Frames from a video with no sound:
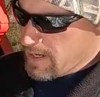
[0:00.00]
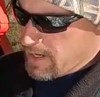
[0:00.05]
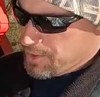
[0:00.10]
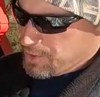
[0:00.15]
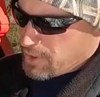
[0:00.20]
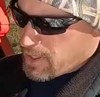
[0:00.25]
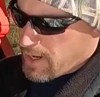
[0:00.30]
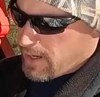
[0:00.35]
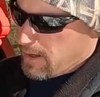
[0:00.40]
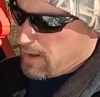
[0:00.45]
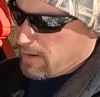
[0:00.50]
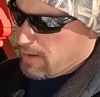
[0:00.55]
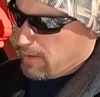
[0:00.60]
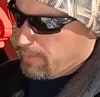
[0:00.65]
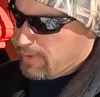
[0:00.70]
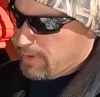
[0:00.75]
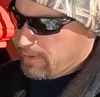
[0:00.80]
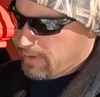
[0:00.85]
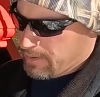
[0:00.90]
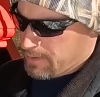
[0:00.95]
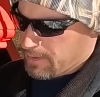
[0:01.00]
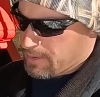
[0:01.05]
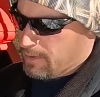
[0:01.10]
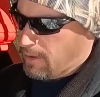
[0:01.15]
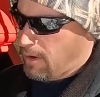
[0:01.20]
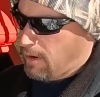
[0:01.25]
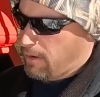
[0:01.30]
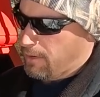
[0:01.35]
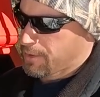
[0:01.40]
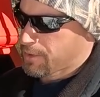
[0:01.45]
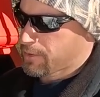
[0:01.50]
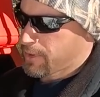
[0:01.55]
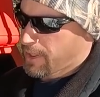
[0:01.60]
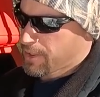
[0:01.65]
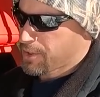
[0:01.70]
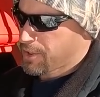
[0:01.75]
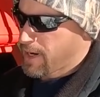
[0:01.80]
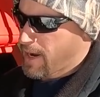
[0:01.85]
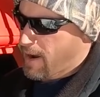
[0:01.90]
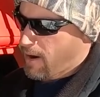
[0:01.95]
Hitchhiker. I mean, this is all
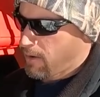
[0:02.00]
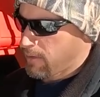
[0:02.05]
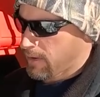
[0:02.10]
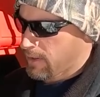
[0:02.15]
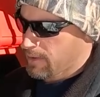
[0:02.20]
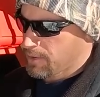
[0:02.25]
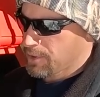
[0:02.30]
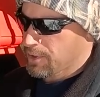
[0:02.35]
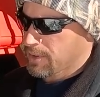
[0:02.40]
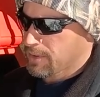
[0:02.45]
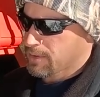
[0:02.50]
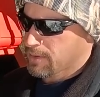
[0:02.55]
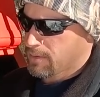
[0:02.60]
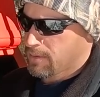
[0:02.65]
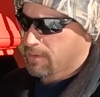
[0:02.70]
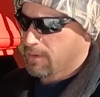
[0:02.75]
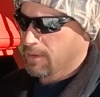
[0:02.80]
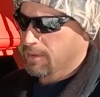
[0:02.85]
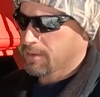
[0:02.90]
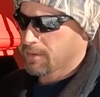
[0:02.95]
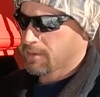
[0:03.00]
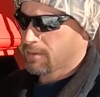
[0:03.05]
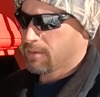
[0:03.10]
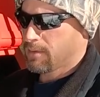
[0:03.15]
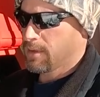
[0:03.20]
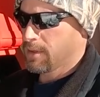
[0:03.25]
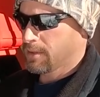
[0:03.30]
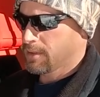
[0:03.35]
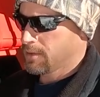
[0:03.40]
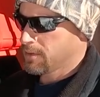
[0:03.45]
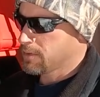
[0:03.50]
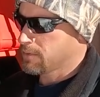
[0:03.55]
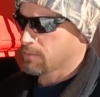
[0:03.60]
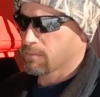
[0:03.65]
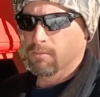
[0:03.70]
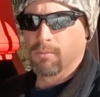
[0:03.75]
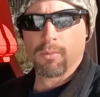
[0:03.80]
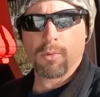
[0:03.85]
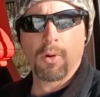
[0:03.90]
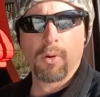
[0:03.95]
stretched out and just this is
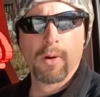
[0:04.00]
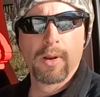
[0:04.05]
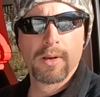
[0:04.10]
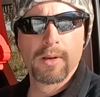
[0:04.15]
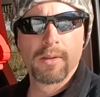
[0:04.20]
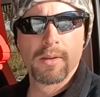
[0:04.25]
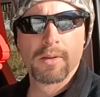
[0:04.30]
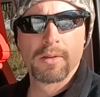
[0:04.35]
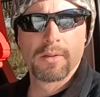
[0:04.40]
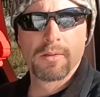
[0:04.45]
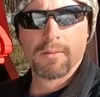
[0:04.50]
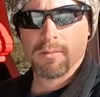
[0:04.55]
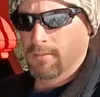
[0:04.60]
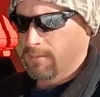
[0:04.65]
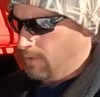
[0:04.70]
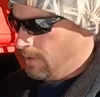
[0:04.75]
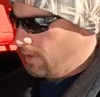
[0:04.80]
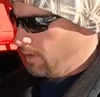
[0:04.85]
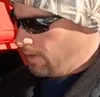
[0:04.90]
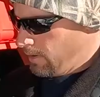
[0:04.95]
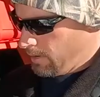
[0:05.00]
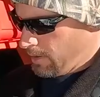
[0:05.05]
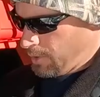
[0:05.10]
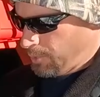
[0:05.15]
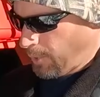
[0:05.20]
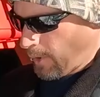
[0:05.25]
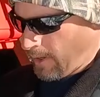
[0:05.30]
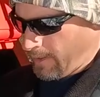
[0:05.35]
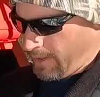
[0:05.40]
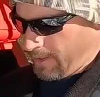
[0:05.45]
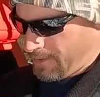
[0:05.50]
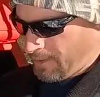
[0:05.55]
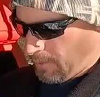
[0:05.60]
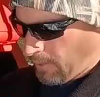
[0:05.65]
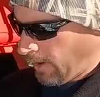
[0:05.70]
ruined. This part doesn't